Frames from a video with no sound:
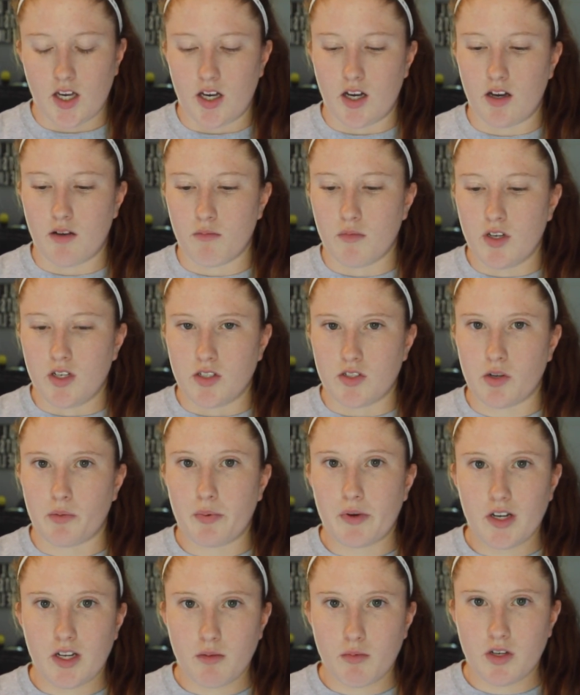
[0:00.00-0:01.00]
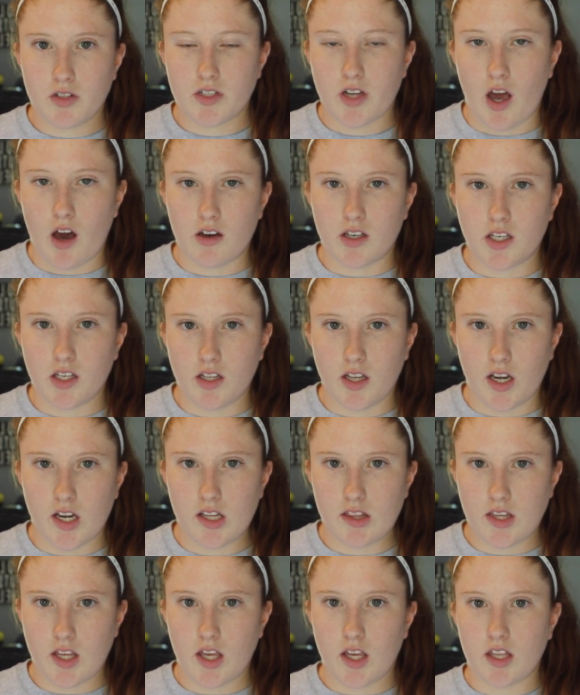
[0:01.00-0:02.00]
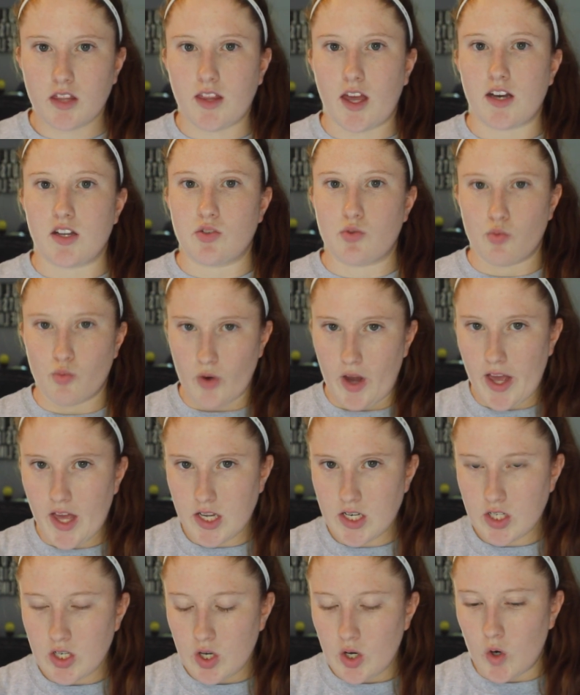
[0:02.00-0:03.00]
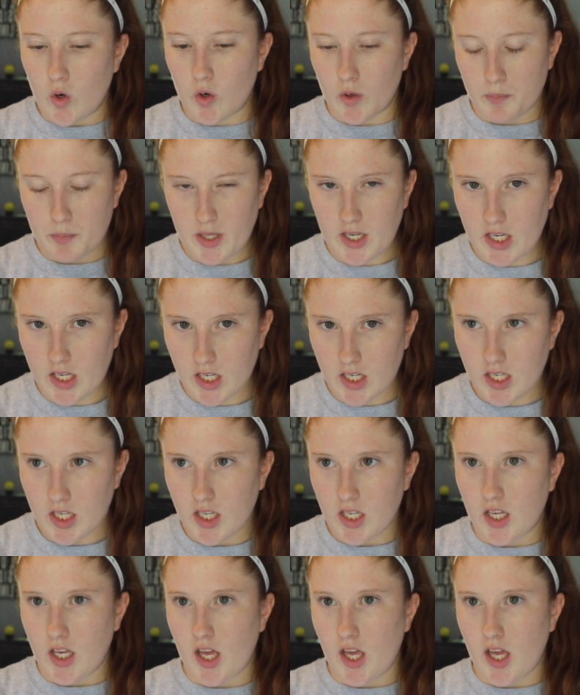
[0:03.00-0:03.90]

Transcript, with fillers: Um, so pretty much I'll eat anything that is red or pink